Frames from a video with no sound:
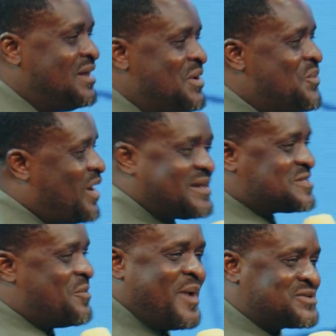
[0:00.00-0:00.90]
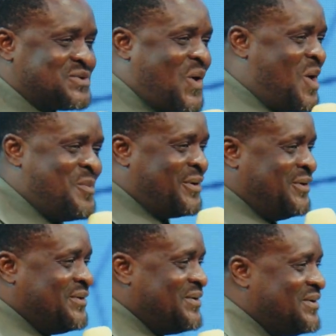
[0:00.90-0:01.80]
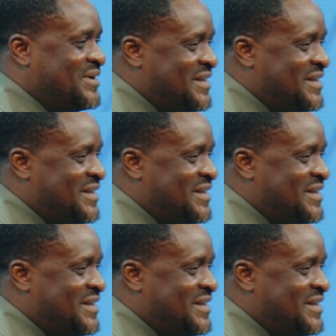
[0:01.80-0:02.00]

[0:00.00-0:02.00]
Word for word: what is about to come on you.